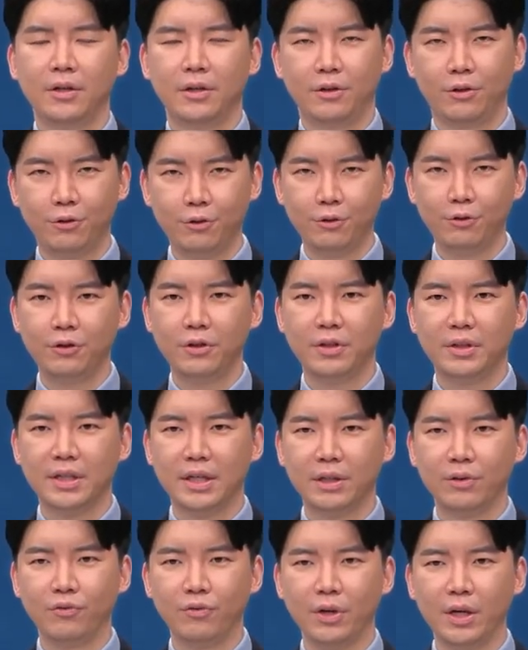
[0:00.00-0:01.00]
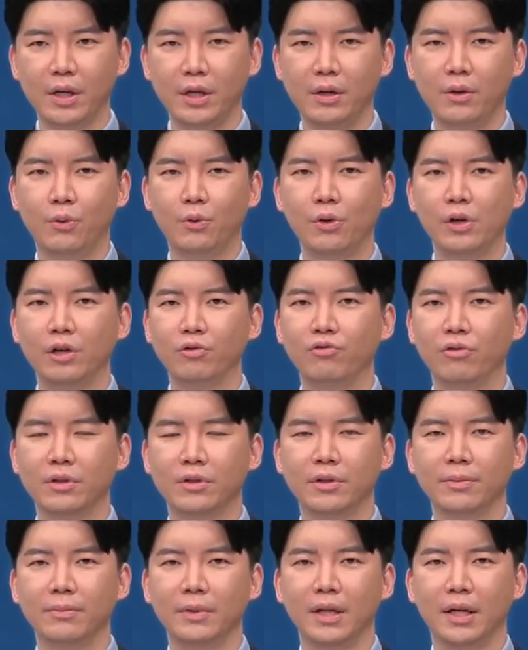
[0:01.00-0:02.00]
As for a handpiece, a
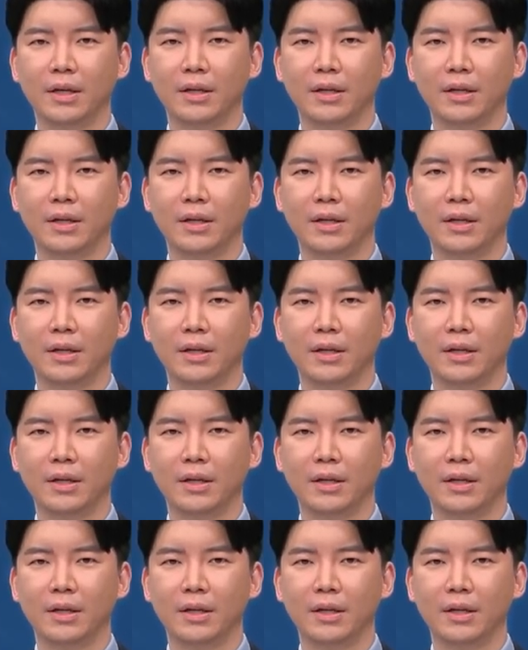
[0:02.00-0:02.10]
sinus